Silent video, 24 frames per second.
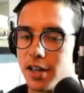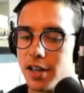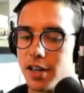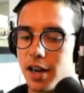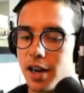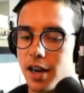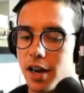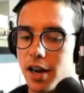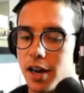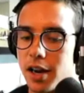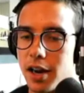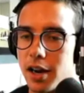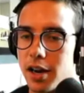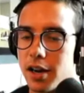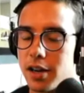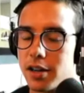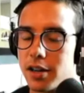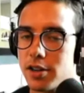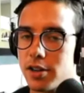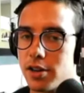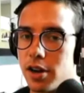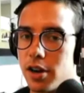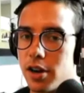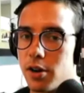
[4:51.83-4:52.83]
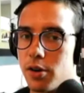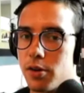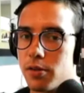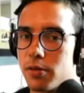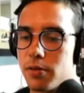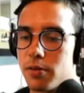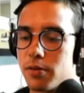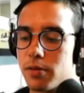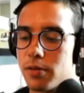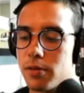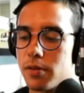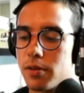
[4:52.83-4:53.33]
uh, "You know,
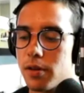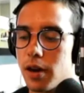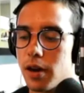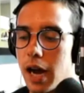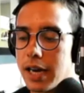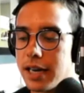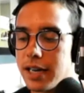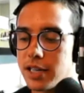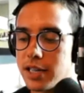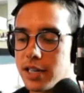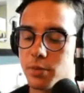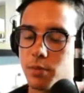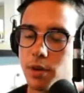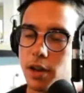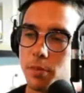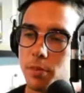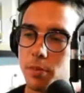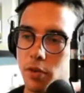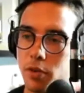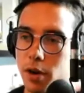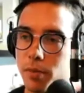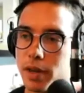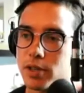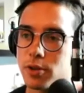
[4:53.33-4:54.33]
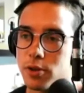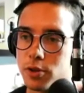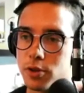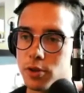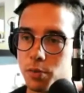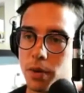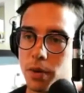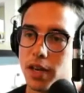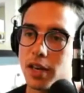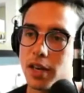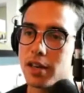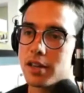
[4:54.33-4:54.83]
I need someone to help run my social
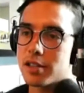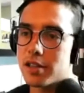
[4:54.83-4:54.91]
media."